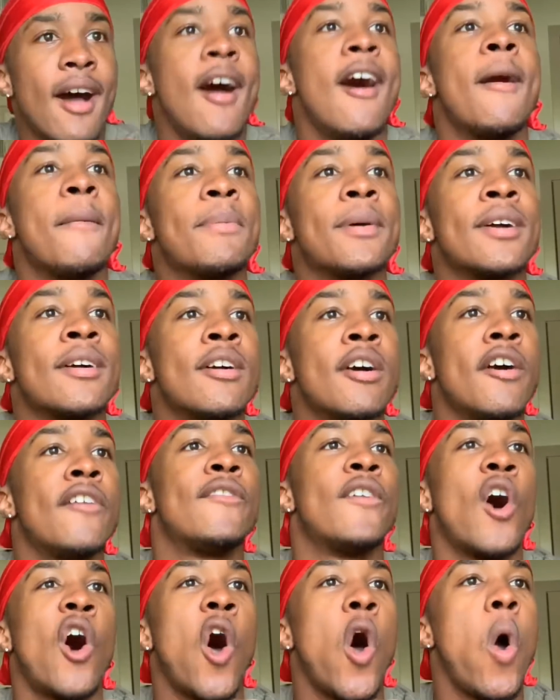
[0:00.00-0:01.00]
up
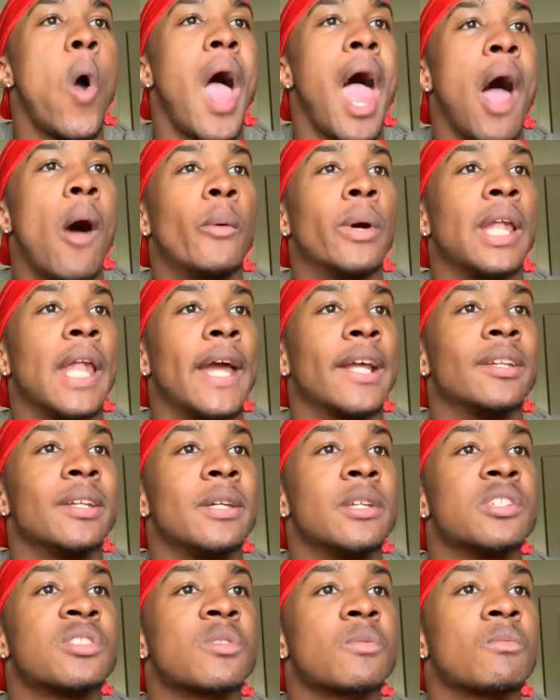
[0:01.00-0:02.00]
for a whole hour like
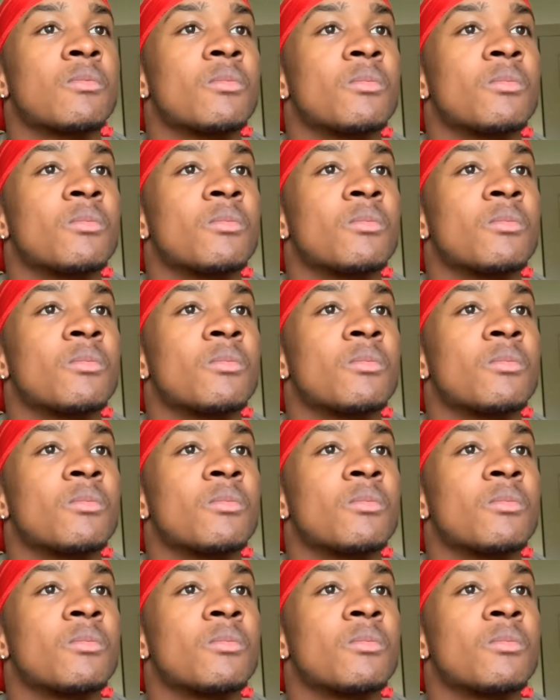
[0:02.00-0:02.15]
this.